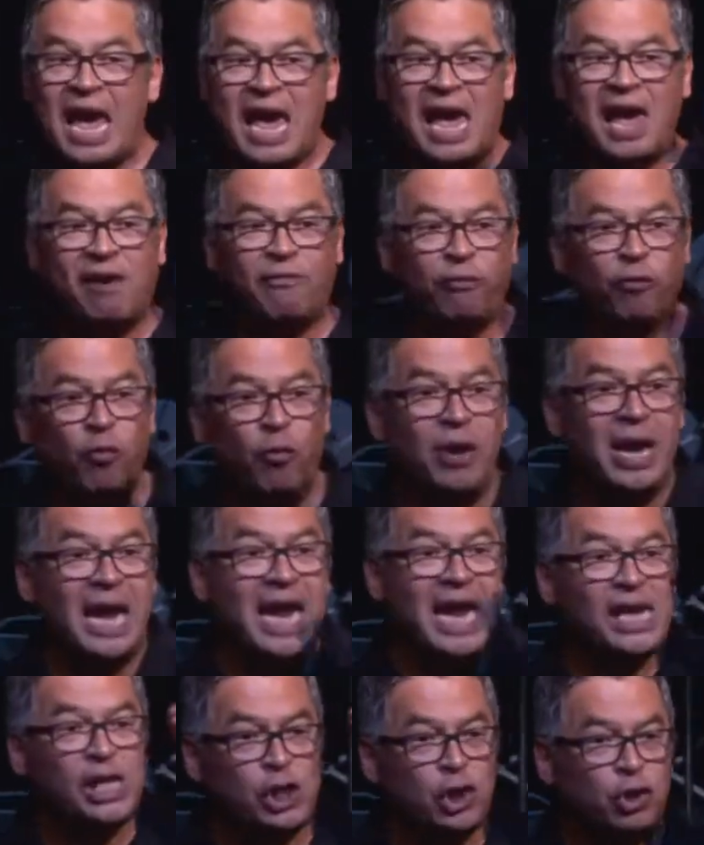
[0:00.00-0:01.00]
if
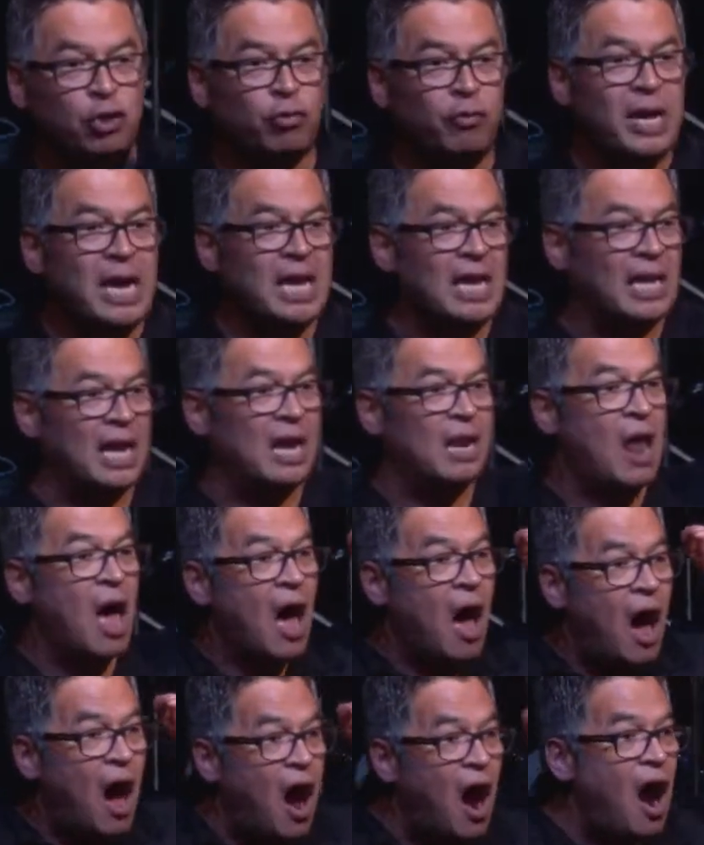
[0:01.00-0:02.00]
we treated
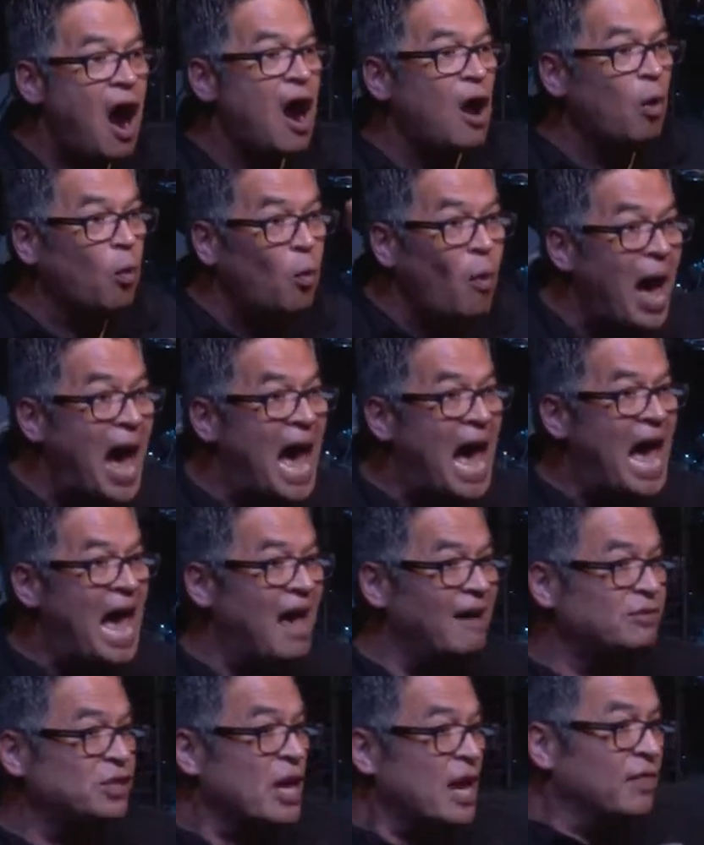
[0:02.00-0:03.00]
our
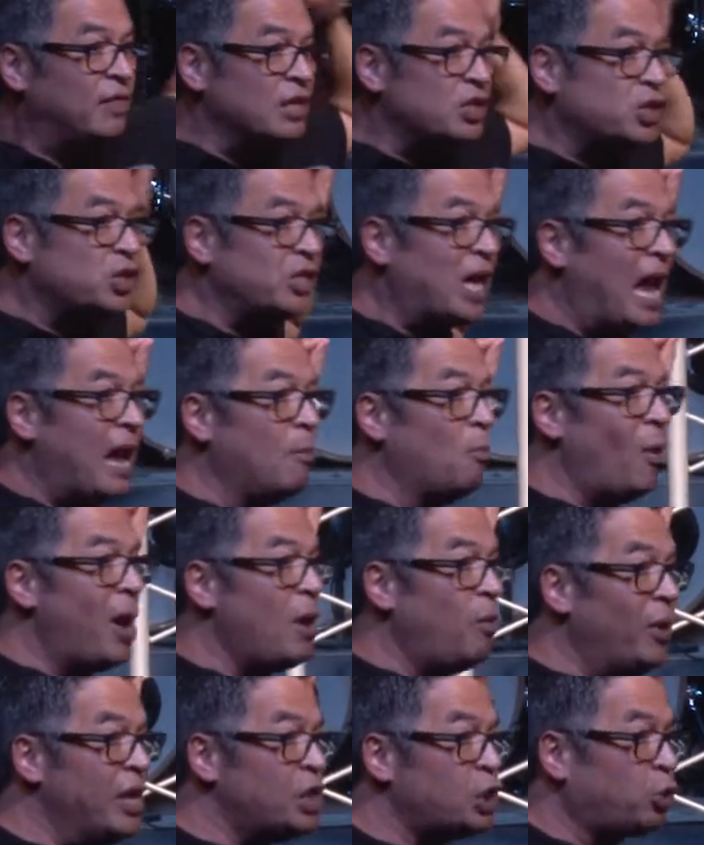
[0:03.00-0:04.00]
wives the same way
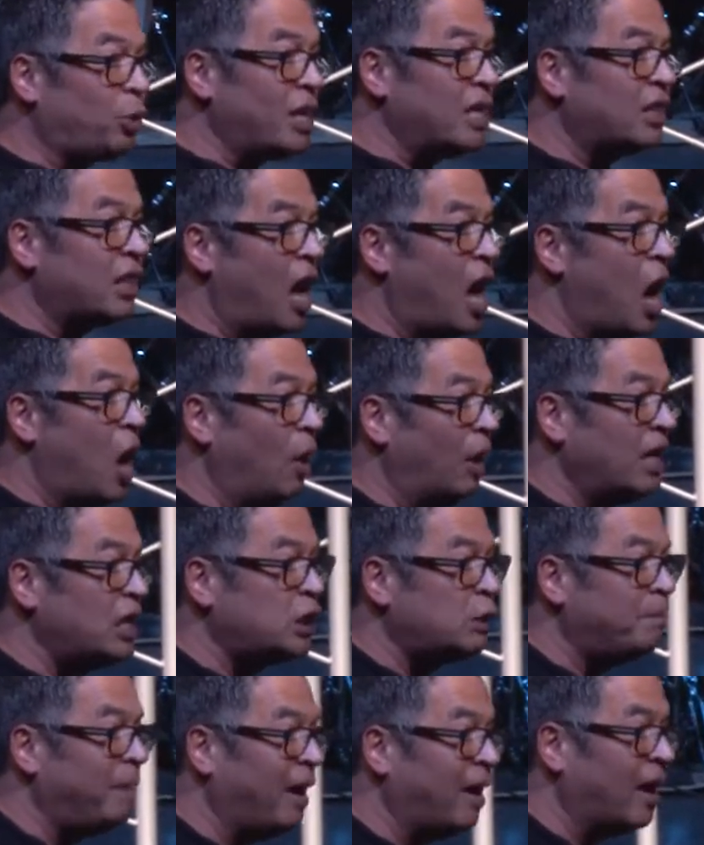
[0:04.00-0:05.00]
we treat the Holy
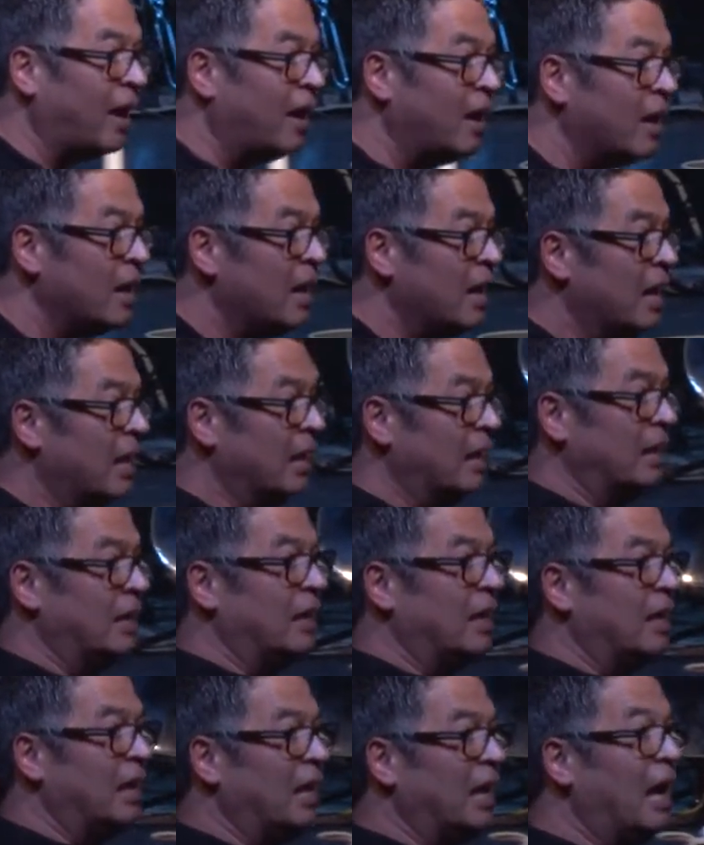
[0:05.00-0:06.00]
Spirit,
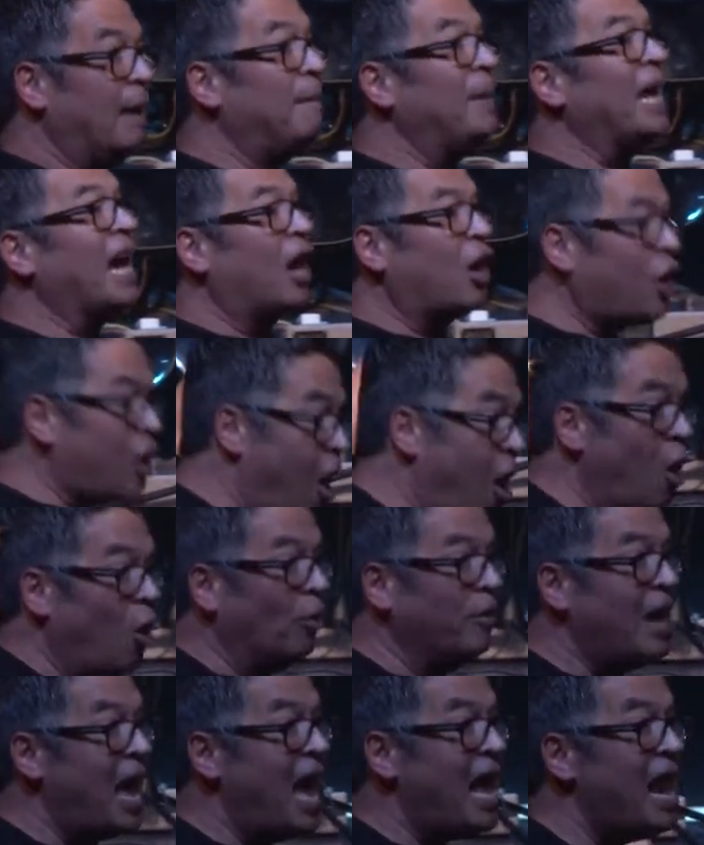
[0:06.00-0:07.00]
it'd be a
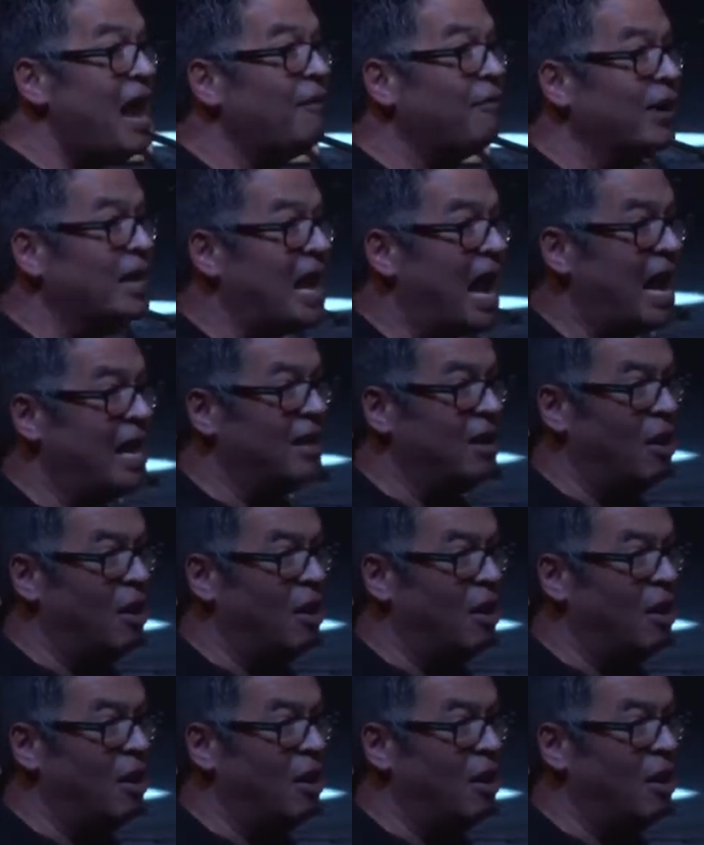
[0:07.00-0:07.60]
cold night every night in